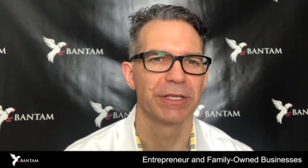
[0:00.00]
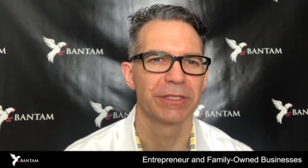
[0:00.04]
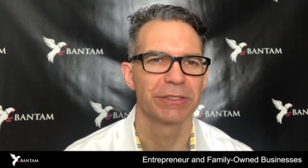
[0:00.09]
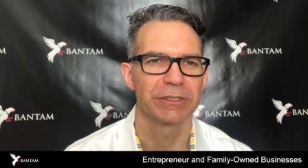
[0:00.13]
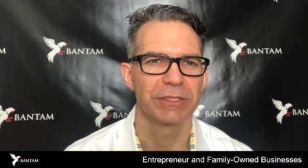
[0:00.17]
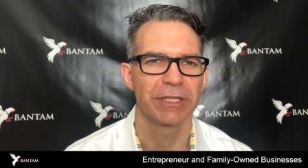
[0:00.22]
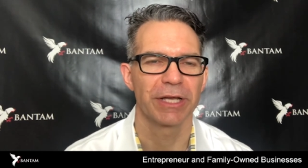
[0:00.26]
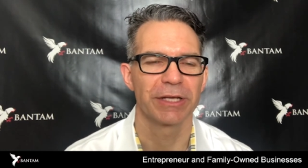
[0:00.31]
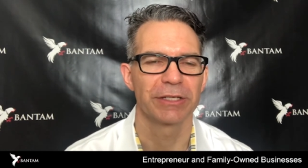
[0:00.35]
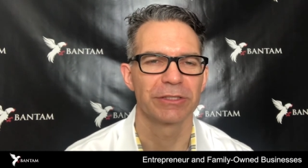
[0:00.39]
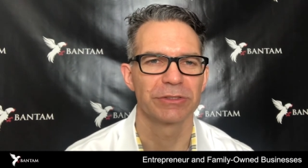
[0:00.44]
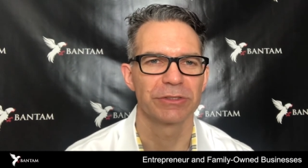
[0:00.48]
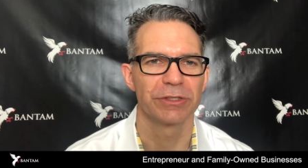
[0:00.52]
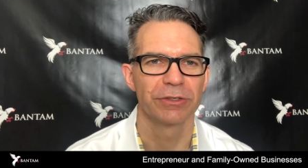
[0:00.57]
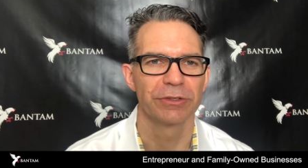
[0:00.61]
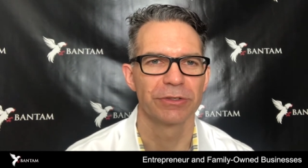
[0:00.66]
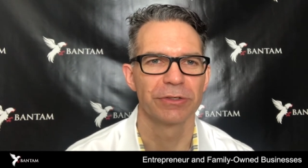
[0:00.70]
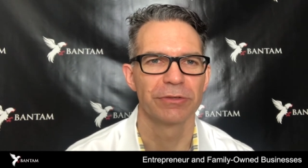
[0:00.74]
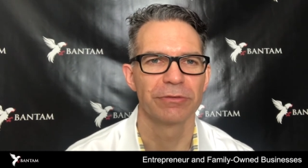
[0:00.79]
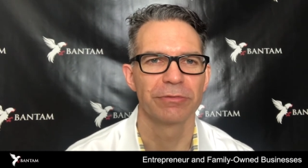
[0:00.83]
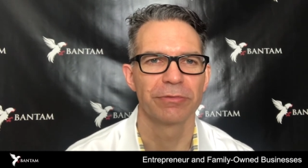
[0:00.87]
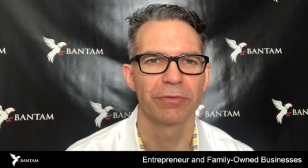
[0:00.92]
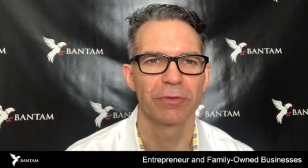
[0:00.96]
it's not as
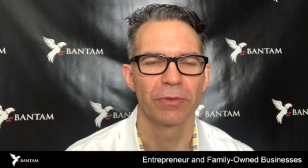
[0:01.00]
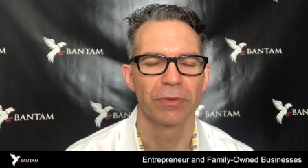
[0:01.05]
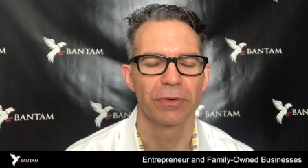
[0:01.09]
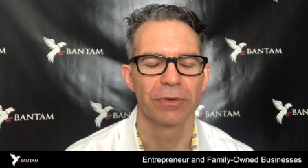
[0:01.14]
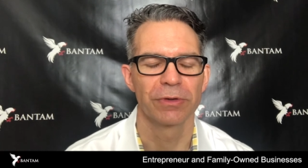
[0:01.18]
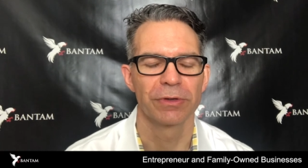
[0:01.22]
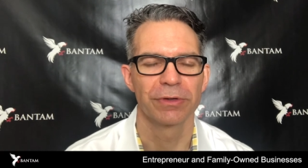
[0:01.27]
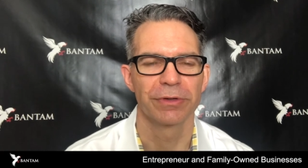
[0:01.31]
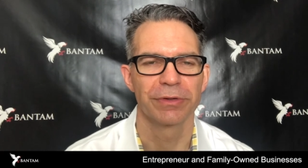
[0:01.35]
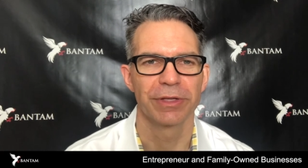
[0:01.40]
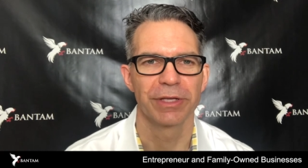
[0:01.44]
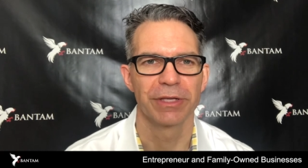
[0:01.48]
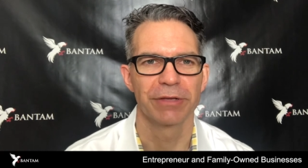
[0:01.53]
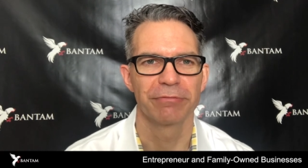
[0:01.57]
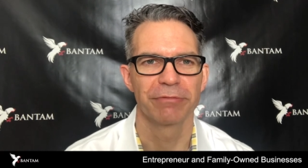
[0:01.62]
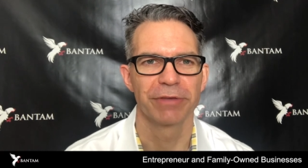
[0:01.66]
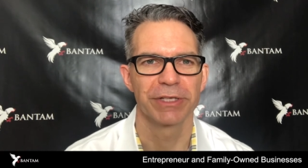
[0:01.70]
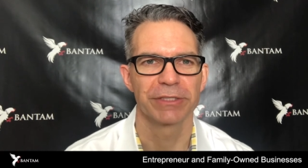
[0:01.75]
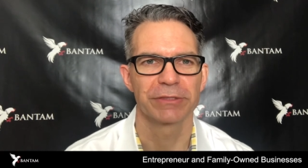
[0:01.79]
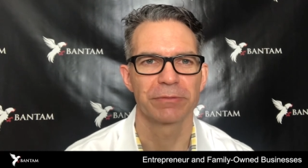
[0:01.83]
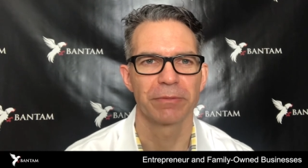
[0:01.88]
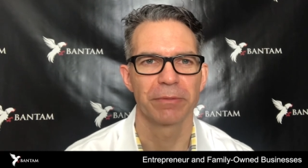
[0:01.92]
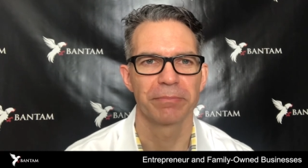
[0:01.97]
good for the
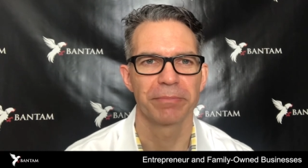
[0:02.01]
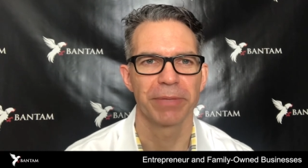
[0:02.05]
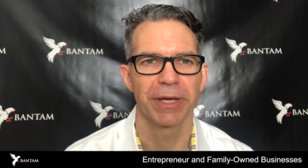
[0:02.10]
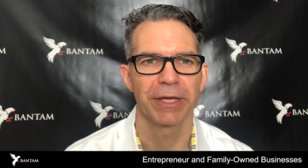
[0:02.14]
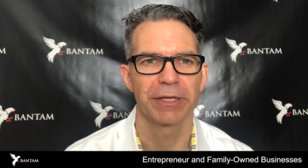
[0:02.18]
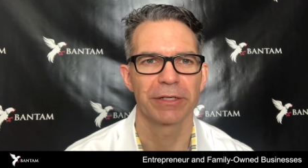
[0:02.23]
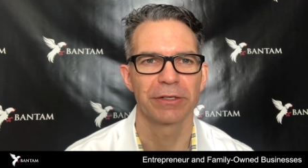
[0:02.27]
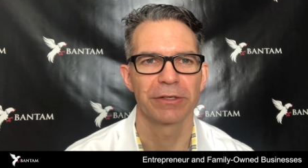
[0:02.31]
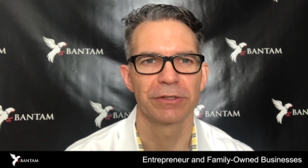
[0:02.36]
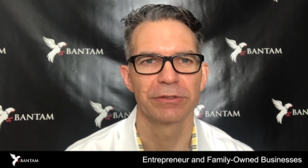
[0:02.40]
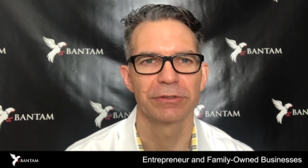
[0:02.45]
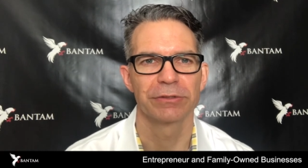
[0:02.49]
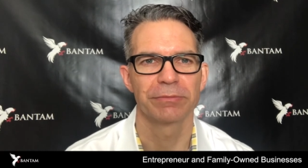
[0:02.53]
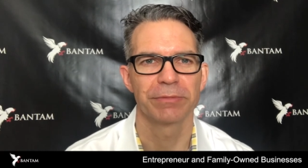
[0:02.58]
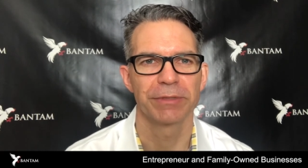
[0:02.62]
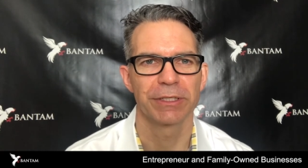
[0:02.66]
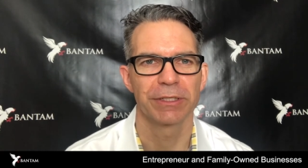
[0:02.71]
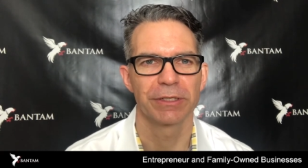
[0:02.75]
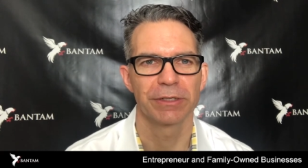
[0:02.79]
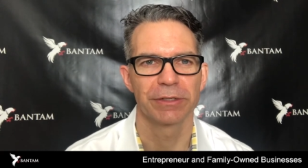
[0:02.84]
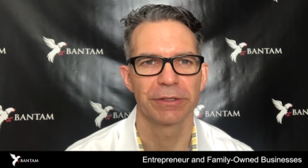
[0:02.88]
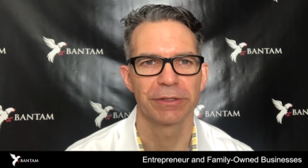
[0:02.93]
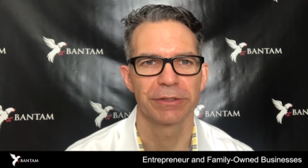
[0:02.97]
investment bankers,
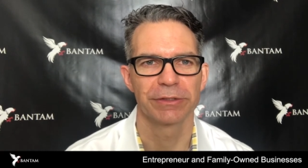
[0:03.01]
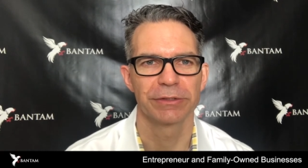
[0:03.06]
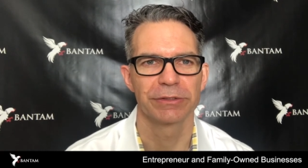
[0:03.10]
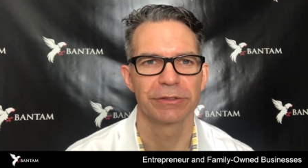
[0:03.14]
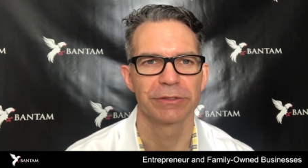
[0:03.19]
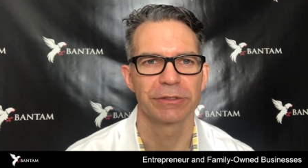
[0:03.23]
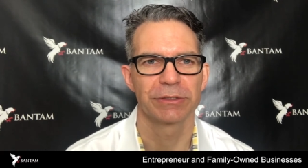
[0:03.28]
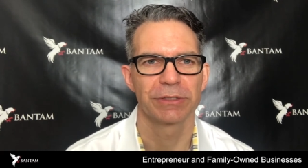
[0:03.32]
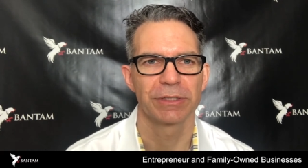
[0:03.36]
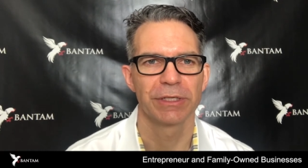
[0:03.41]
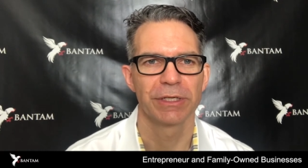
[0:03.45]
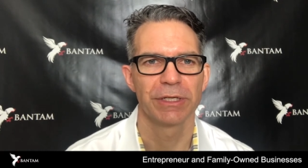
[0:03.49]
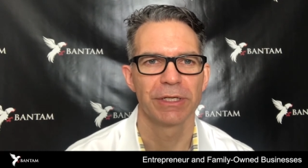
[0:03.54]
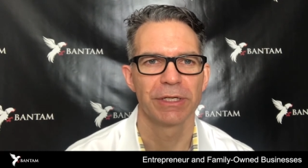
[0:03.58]
because